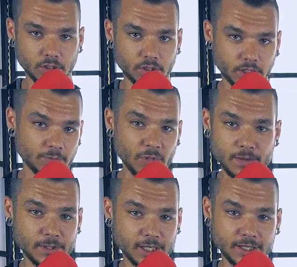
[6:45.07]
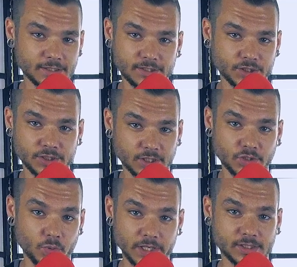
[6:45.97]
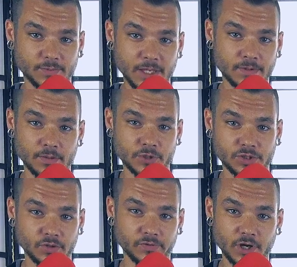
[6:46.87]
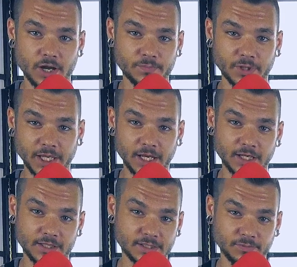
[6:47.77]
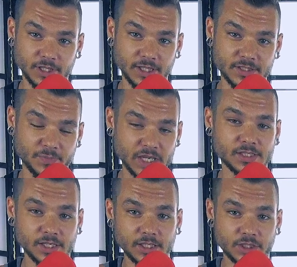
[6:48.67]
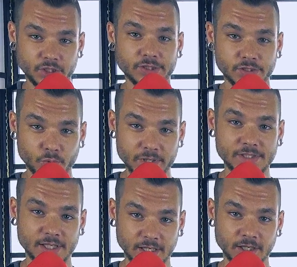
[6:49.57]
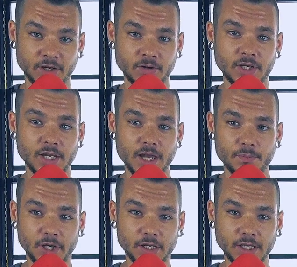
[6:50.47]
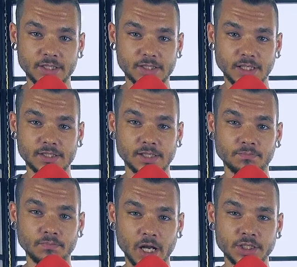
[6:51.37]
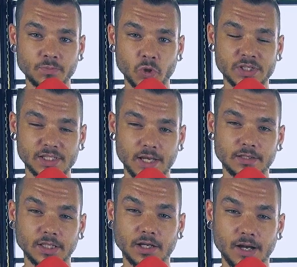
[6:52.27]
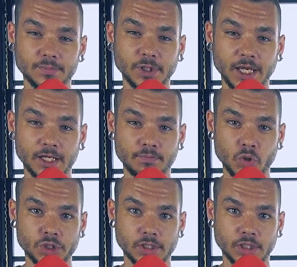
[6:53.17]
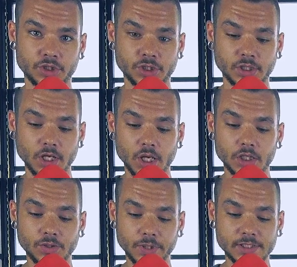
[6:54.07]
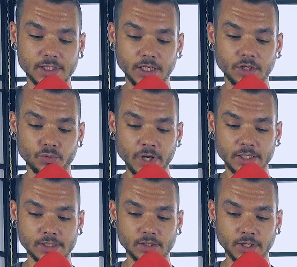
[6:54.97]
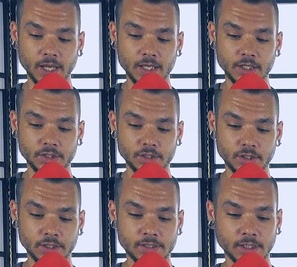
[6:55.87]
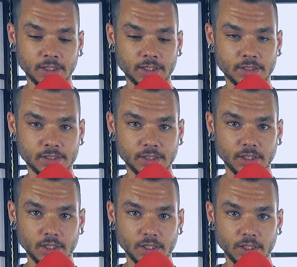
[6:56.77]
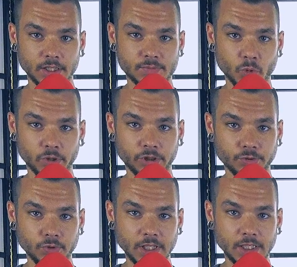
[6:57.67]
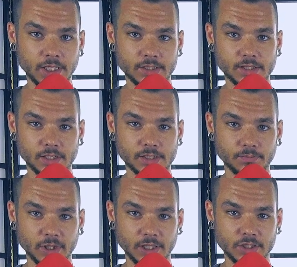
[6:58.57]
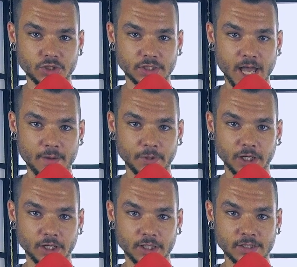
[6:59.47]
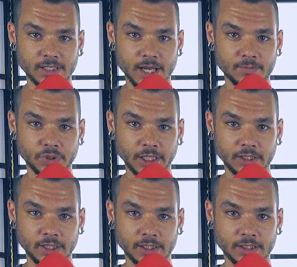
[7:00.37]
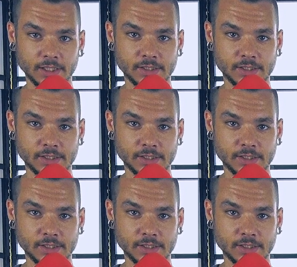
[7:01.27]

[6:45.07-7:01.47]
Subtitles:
And maybe it is just a twist. Maybe I'm just overcomplicating something that's basically just twisting, you know? But it's a much more subtle and complicated motion than just twisting your wrist, okay? It's like this, it's more 3D. It's not something that's just happening on a side plane like this.